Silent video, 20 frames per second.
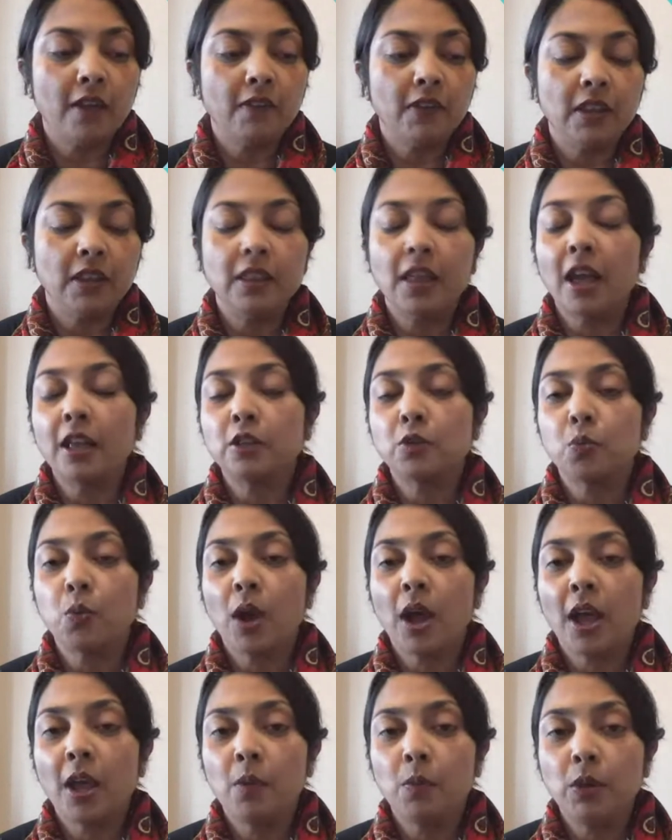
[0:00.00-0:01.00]
And that's
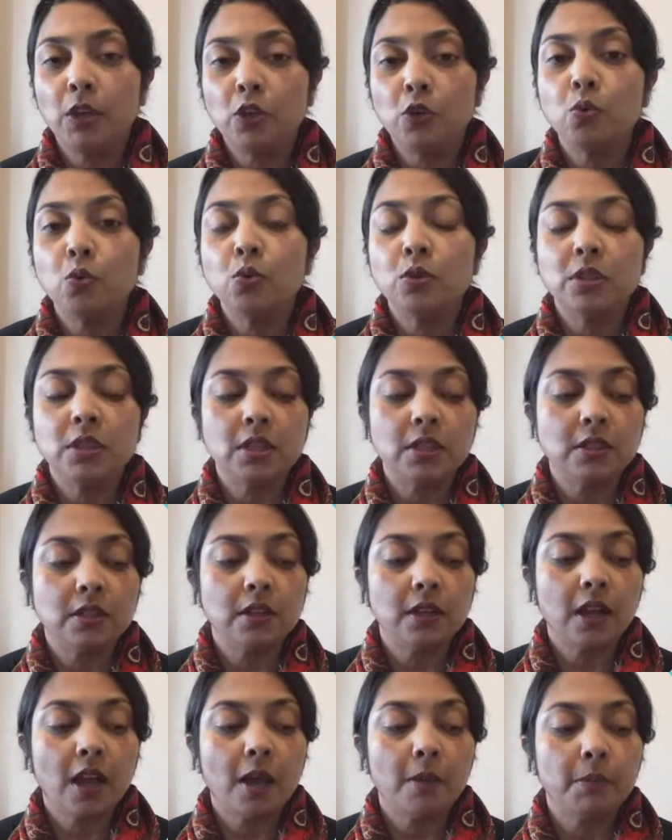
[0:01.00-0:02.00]
why we use these
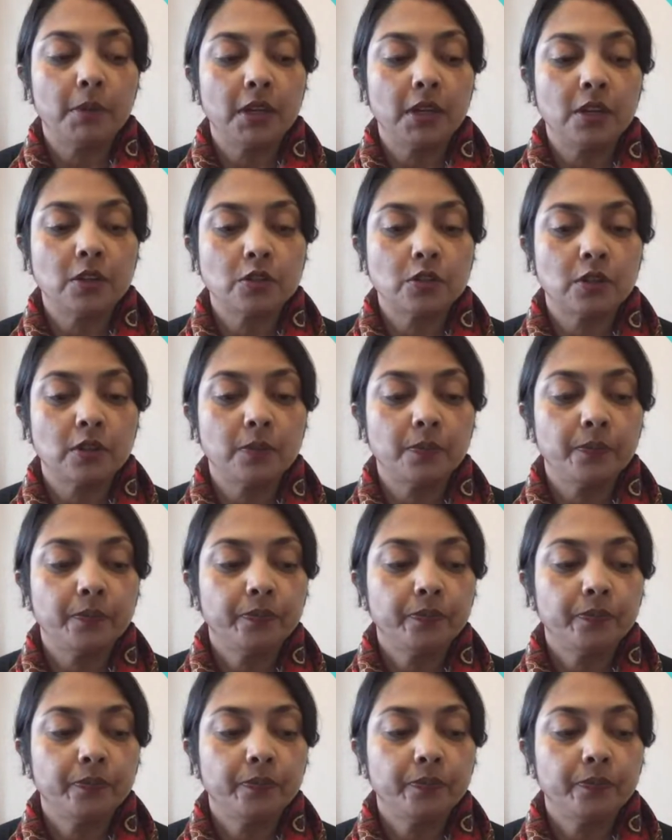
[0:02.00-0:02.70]
in combination.